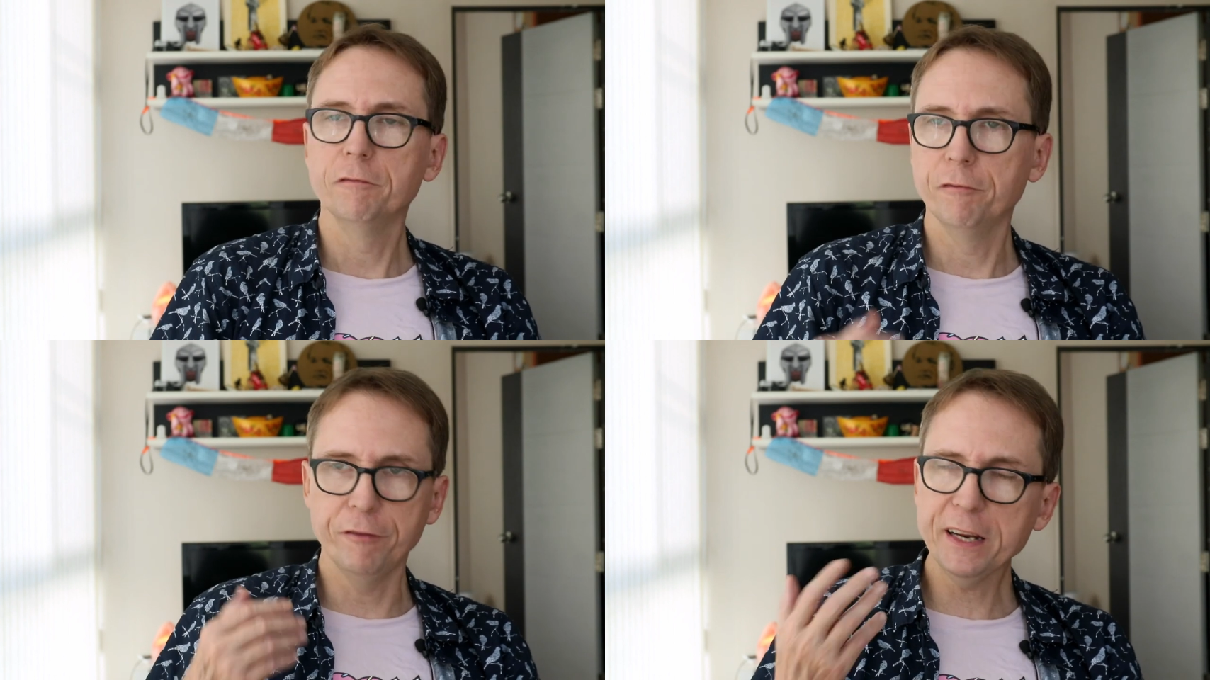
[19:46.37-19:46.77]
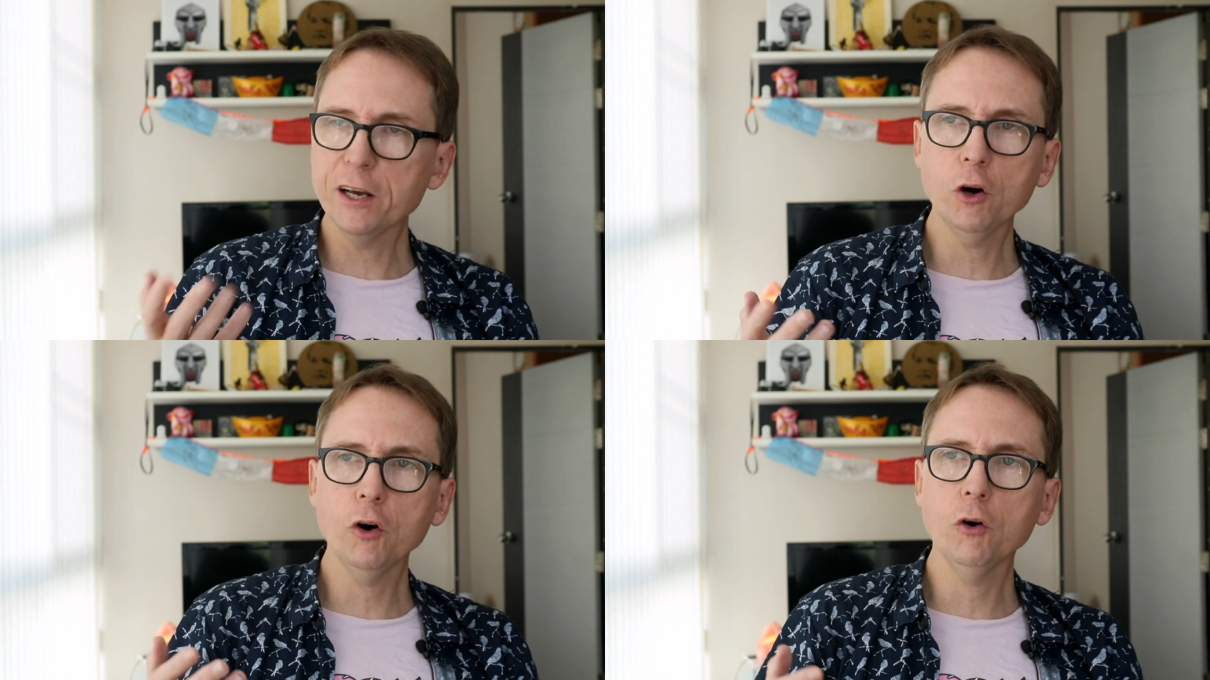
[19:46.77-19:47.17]

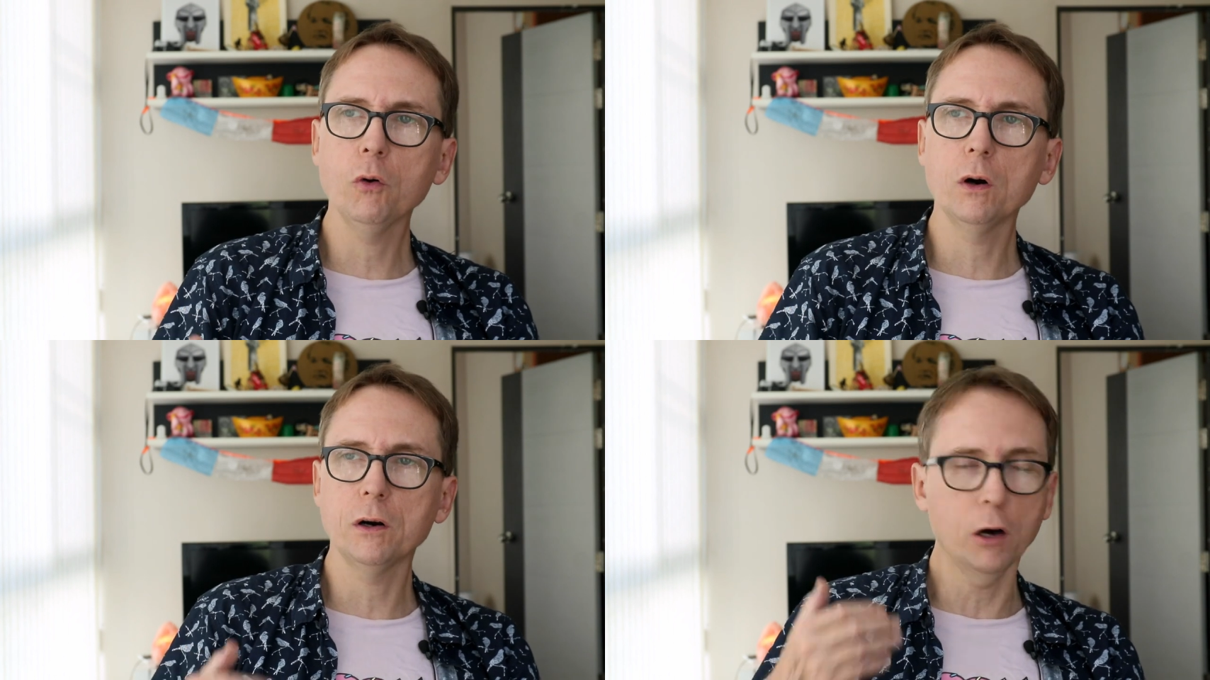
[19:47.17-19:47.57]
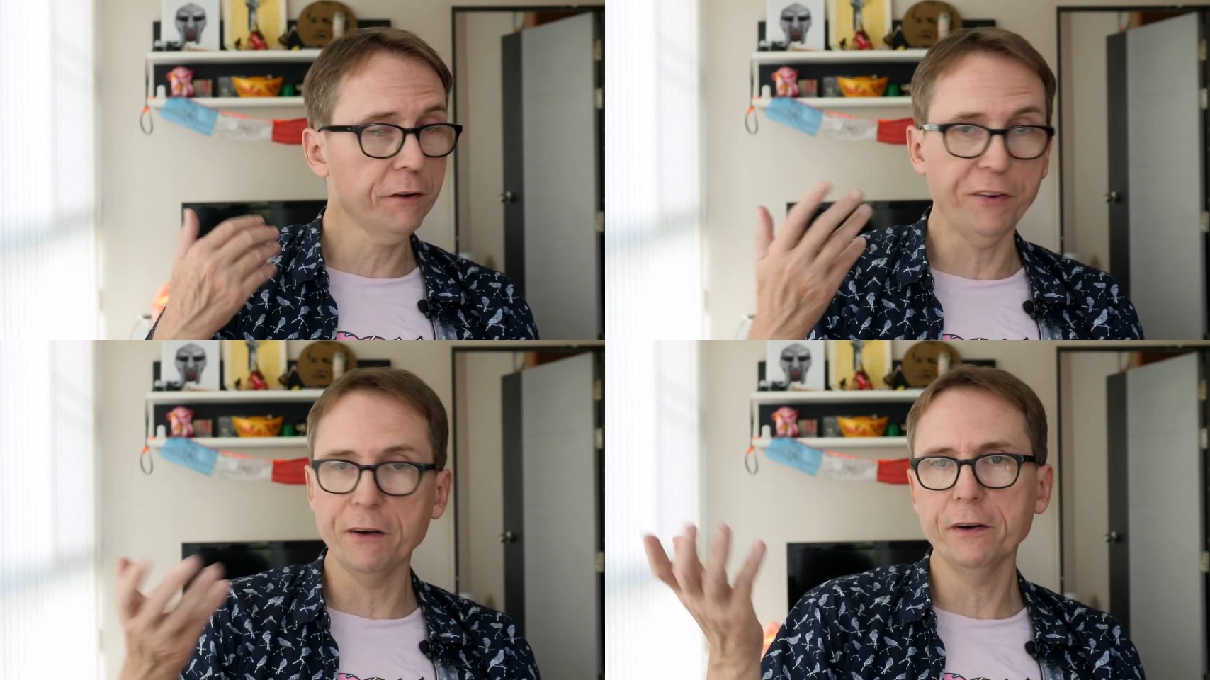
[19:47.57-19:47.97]
video or
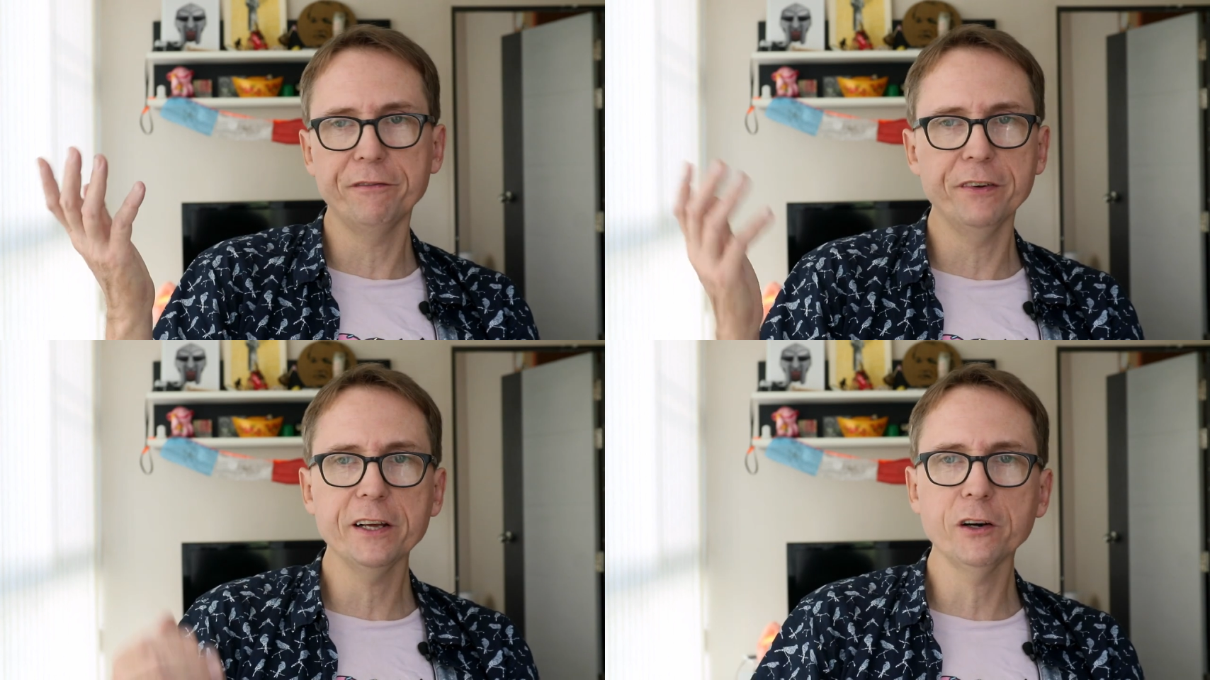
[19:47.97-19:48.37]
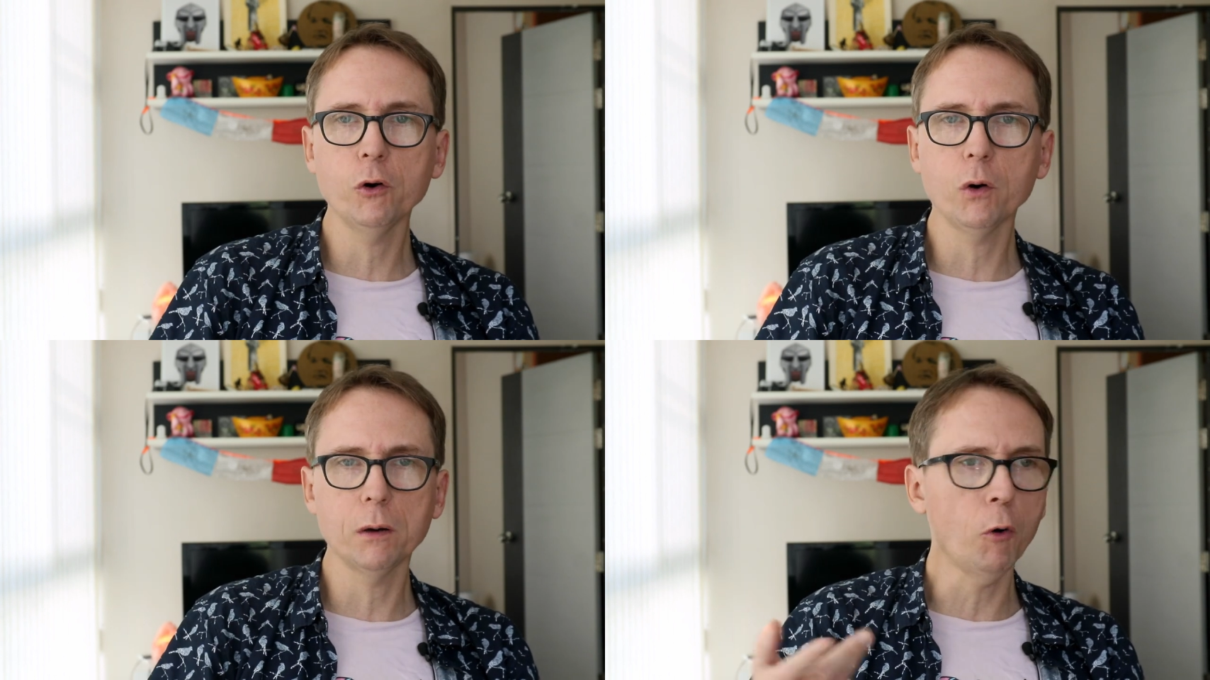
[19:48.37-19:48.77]
unfavorite
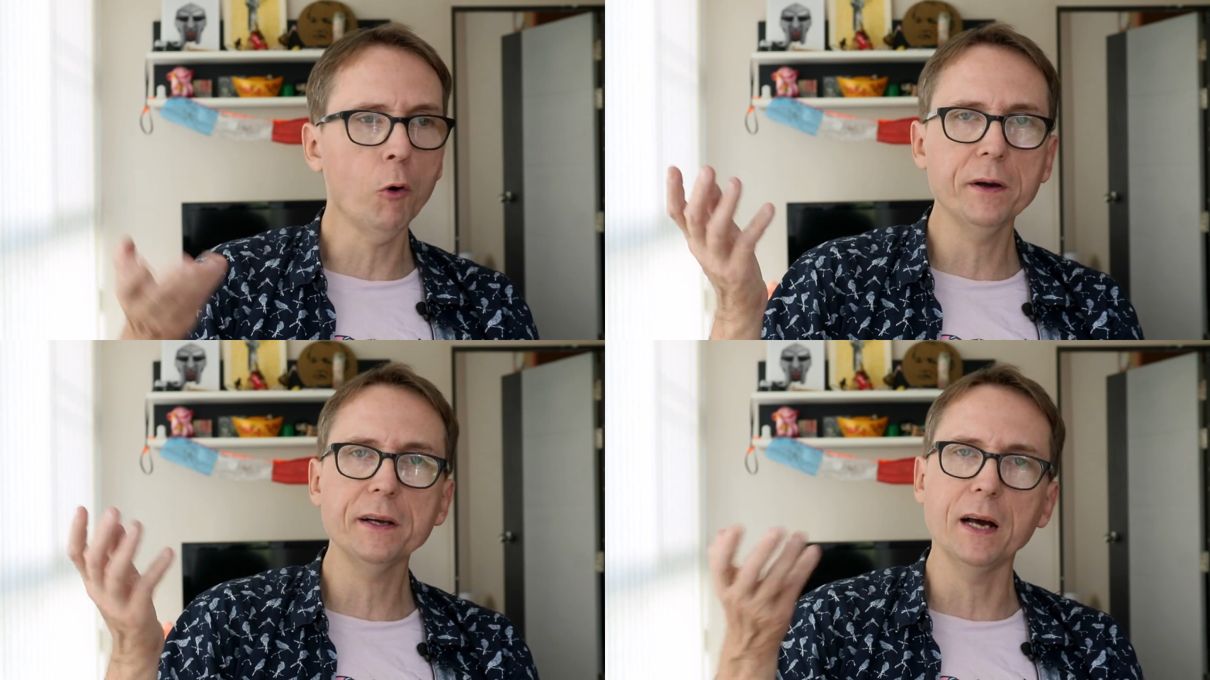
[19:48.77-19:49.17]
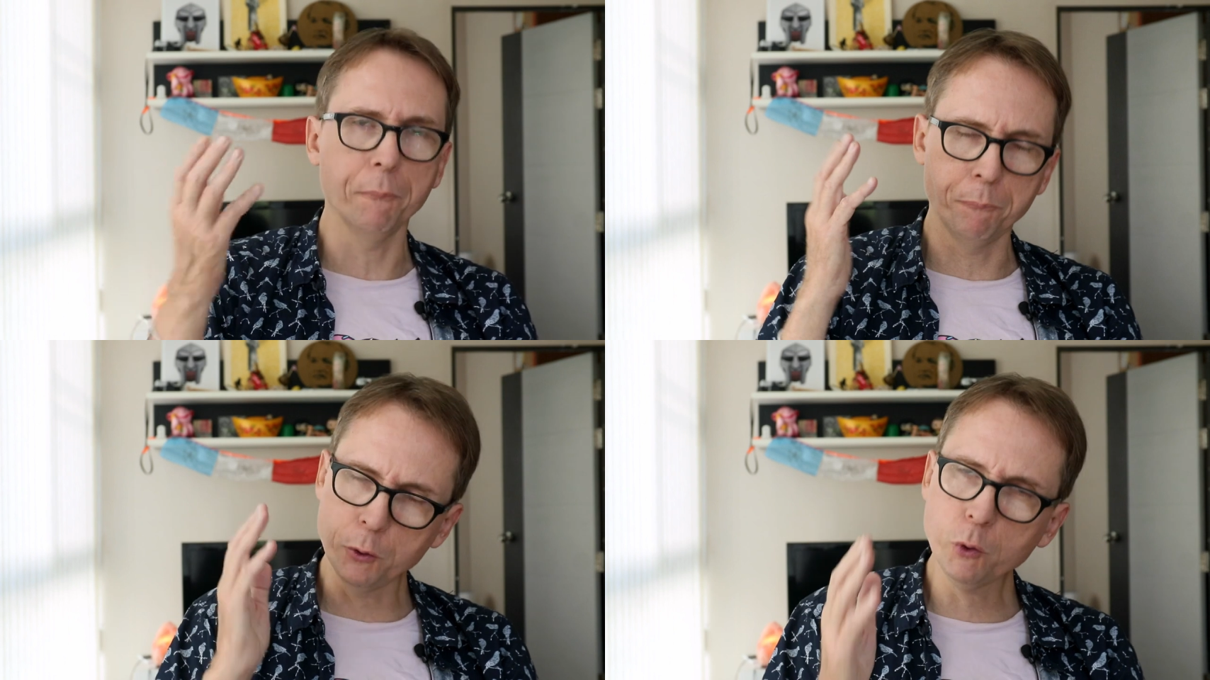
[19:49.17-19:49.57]
video or moment
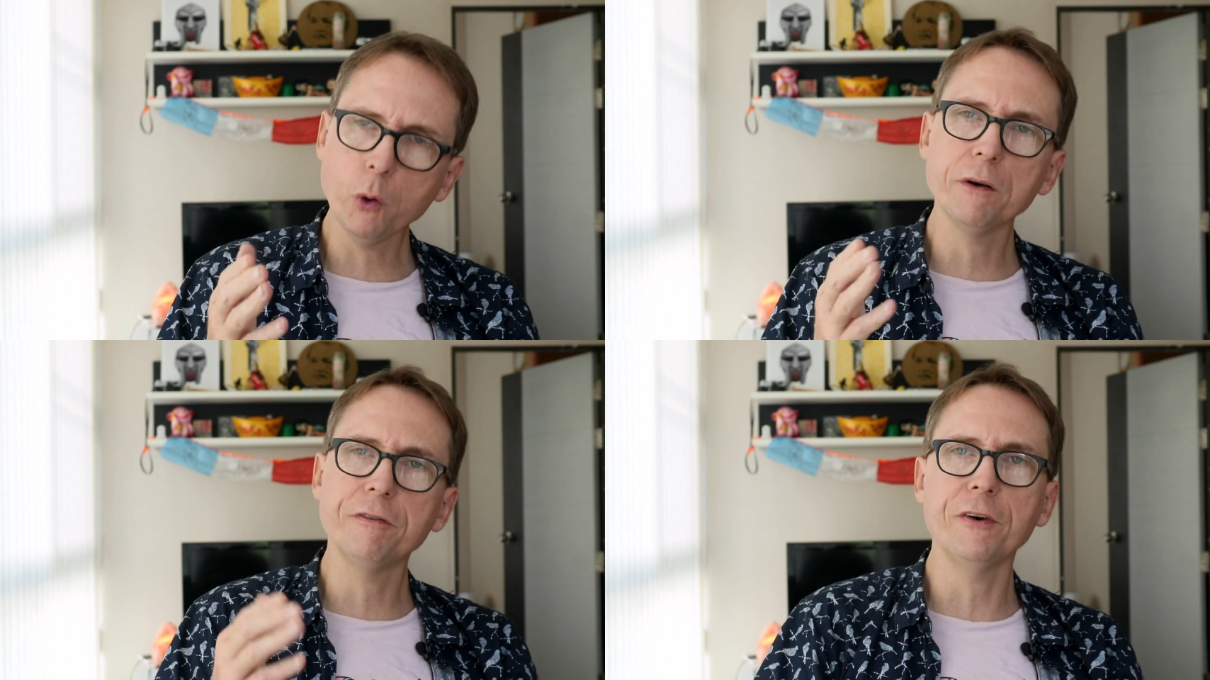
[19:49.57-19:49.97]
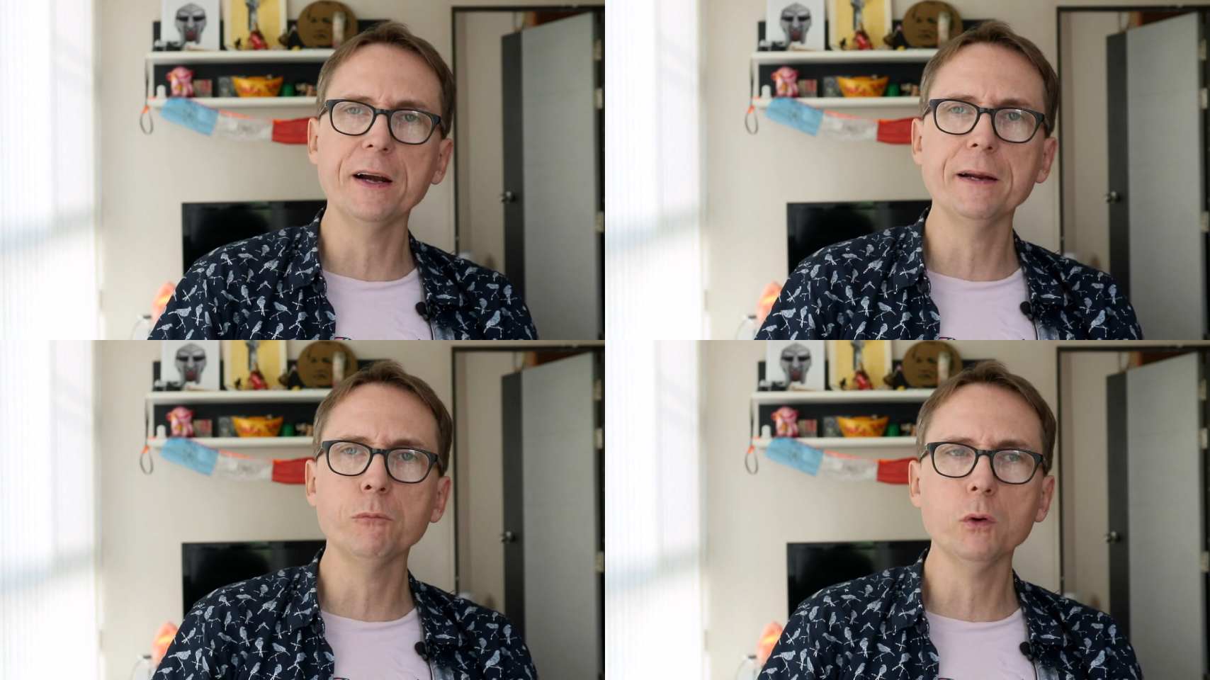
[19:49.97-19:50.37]
on Bruno
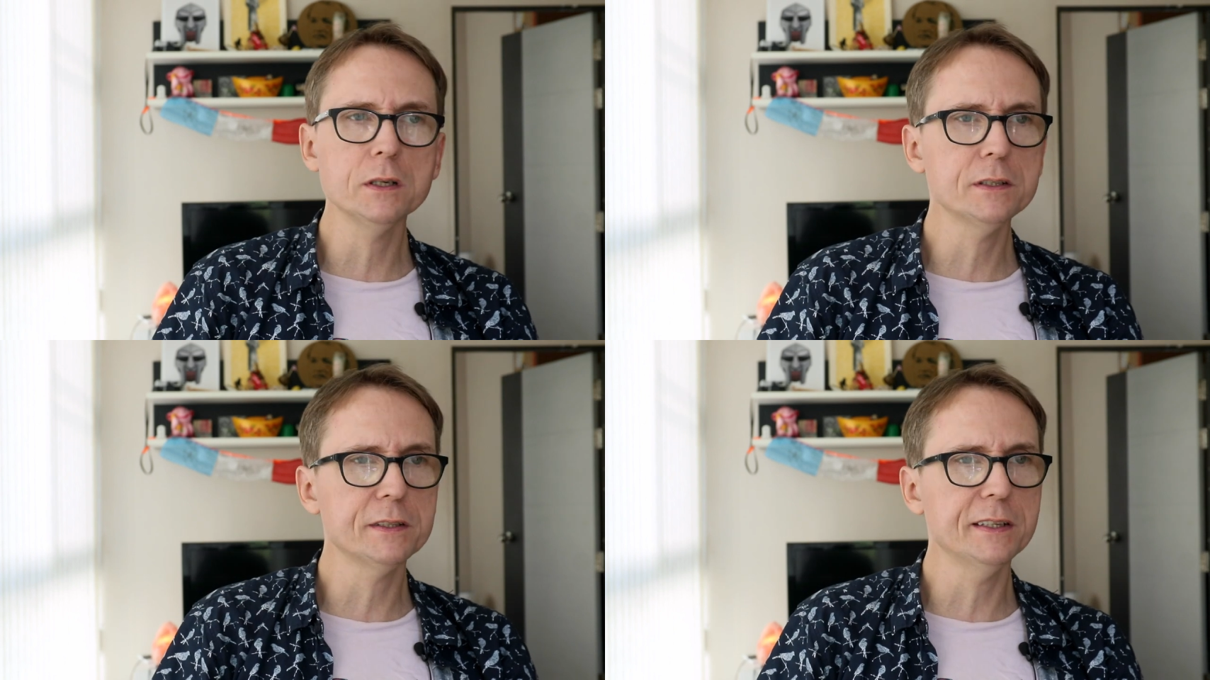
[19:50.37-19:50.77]
Unframed was.